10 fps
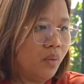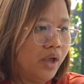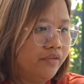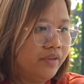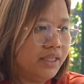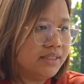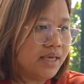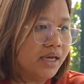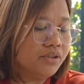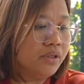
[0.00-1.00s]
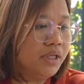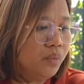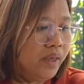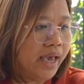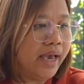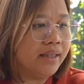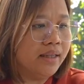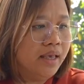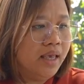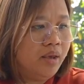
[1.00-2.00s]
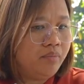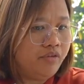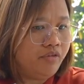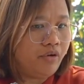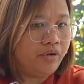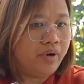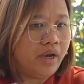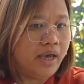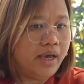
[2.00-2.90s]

one of the discussion that we had before.